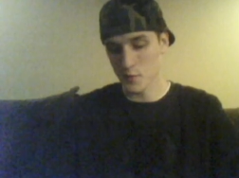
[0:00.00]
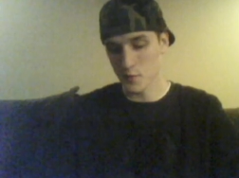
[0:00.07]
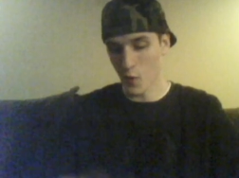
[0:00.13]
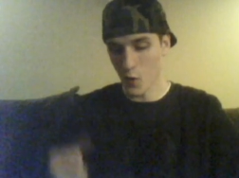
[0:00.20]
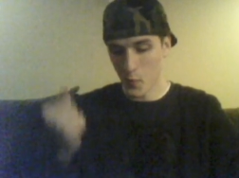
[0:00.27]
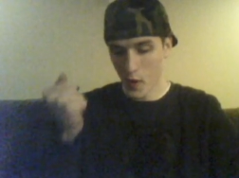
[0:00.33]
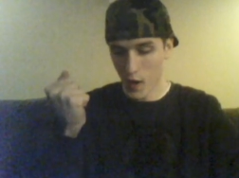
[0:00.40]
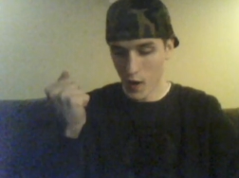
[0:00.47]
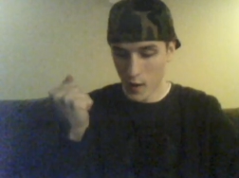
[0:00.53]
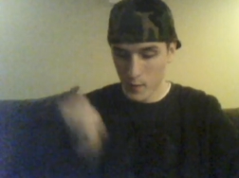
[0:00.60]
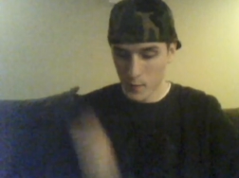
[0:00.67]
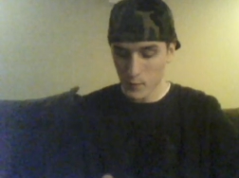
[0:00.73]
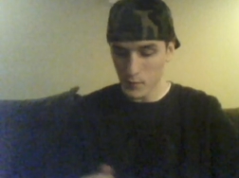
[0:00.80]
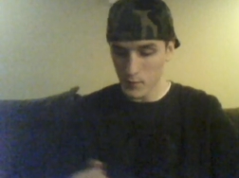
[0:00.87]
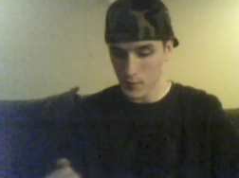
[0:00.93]
small
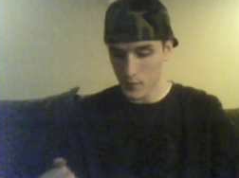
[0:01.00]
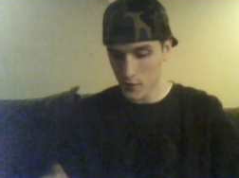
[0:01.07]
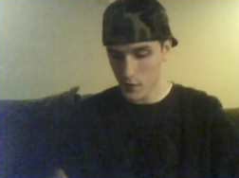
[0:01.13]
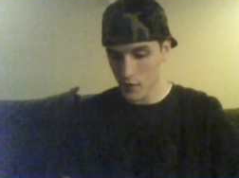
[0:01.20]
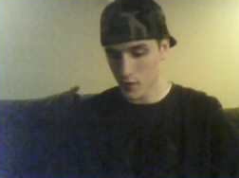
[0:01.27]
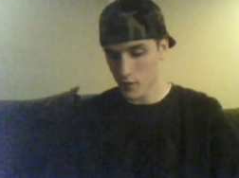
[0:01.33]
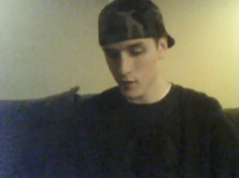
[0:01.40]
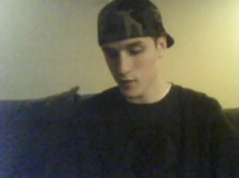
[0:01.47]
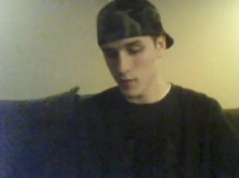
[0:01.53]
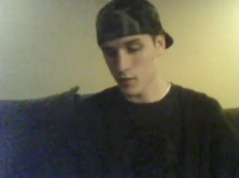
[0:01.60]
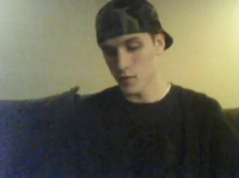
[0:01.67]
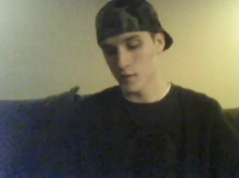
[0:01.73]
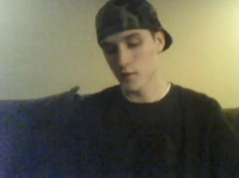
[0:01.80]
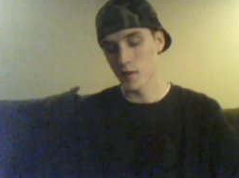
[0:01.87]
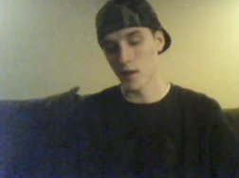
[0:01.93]
pop,
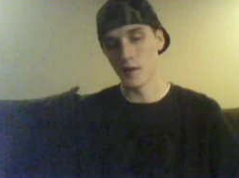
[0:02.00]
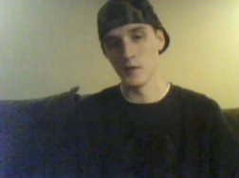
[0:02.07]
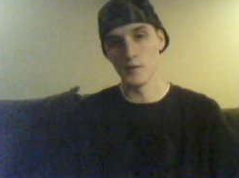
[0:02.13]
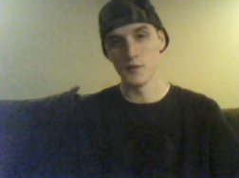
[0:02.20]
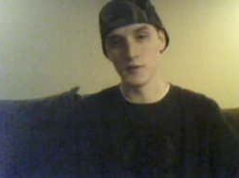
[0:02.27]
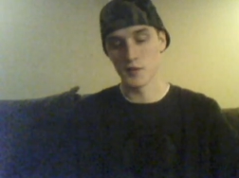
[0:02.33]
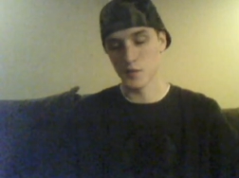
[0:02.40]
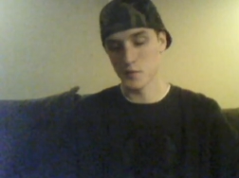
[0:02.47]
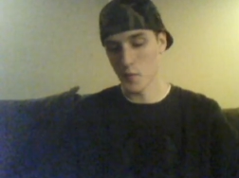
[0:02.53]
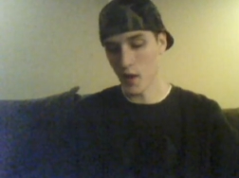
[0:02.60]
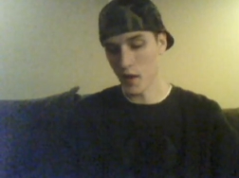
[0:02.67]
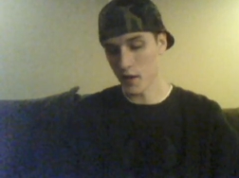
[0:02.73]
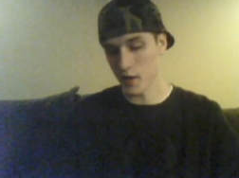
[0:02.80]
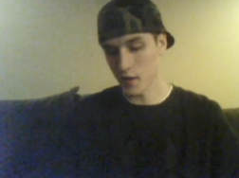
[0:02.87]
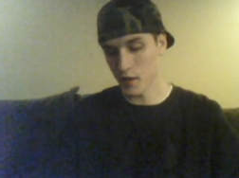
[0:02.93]
and you just
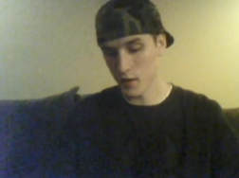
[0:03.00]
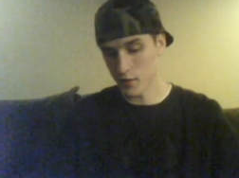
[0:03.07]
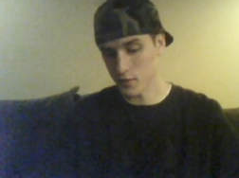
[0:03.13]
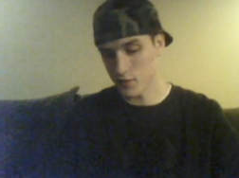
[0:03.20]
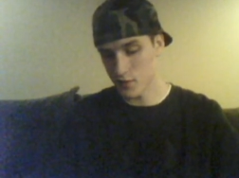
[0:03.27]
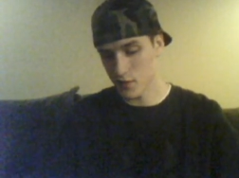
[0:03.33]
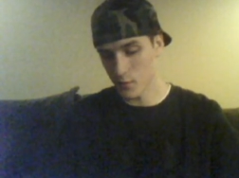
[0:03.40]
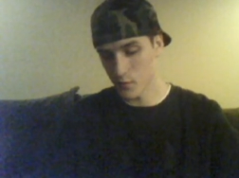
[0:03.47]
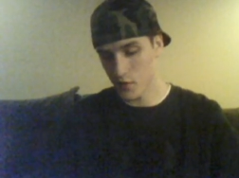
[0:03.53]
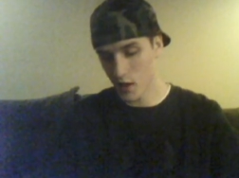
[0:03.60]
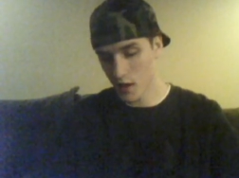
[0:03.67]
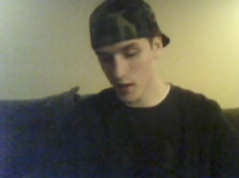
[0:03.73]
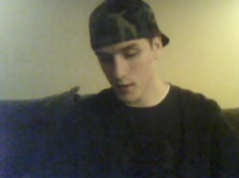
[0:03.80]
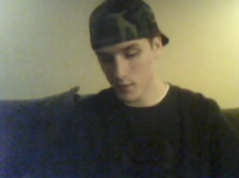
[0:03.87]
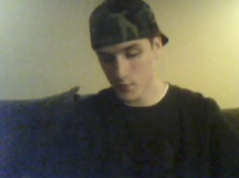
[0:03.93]
smack it down.
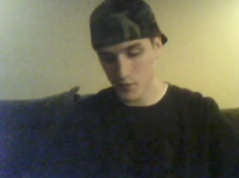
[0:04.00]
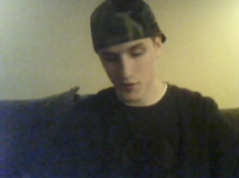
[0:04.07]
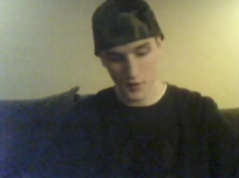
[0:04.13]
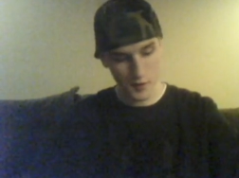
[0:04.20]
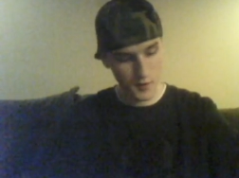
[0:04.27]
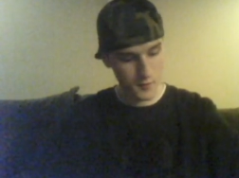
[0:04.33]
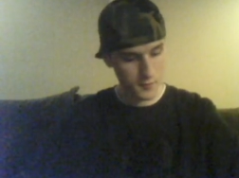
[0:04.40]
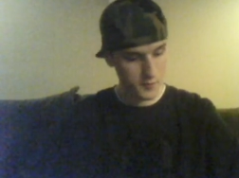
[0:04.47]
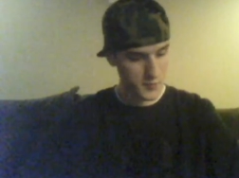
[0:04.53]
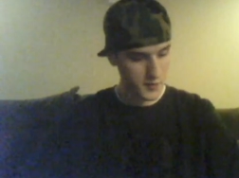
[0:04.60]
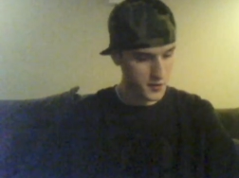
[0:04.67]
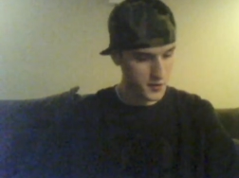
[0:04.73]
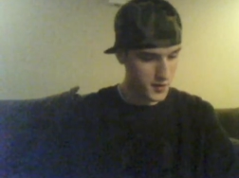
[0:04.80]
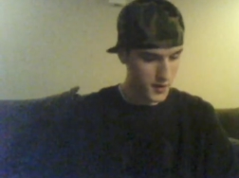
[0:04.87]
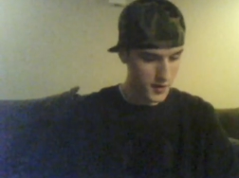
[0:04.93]
Sometimes, yep,
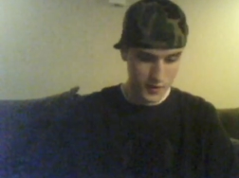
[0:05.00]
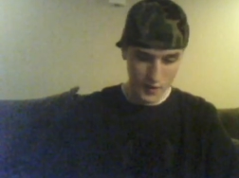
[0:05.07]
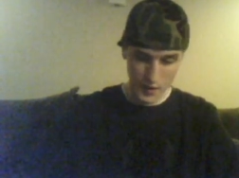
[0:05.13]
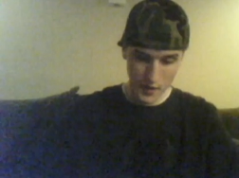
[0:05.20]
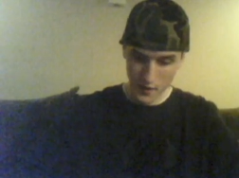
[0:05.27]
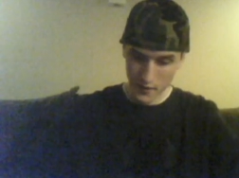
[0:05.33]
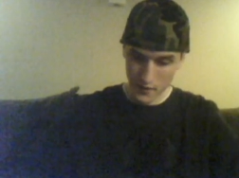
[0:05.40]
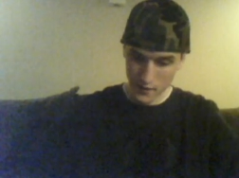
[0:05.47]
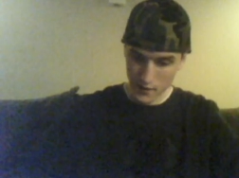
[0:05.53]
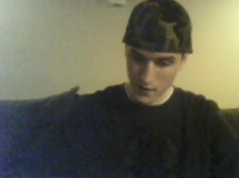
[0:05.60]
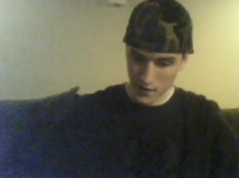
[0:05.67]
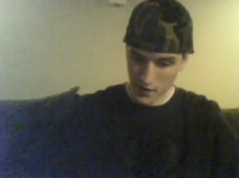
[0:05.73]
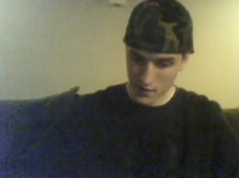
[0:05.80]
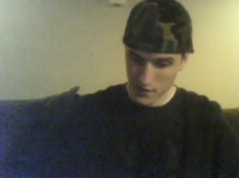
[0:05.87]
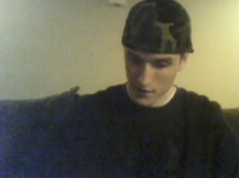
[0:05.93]
just like that,
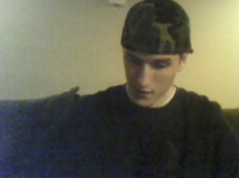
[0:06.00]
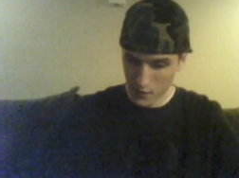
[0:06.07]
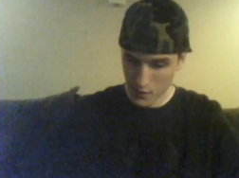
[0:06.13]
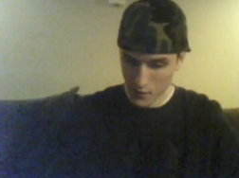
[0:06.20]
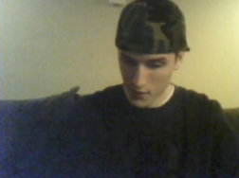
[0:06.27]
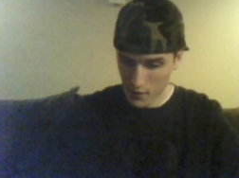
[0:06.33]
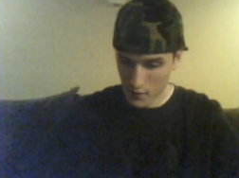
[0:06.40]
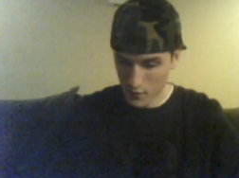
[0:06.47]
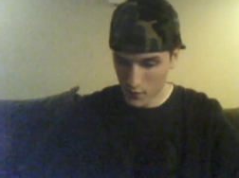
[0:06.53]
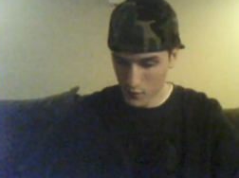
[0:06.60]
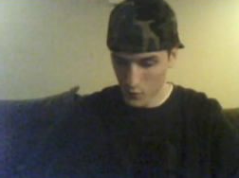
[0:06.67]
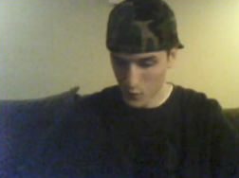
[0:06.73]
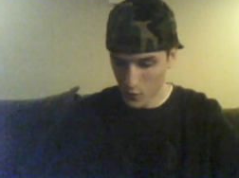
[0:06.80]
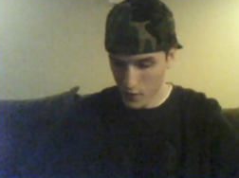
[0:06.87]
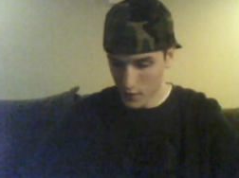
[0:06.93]
it doesn't go down all
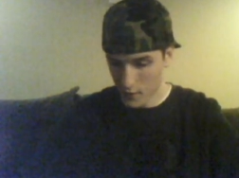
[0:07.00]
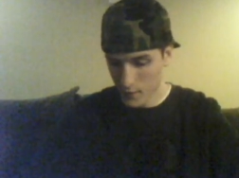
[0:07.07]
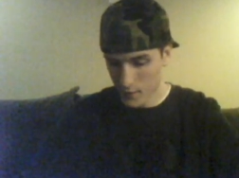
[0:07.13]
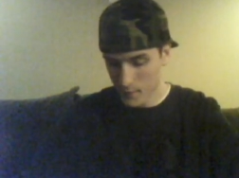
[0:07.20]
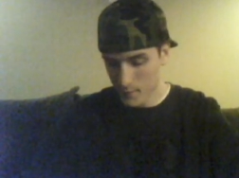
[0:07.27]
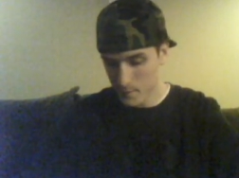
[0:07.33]
the way.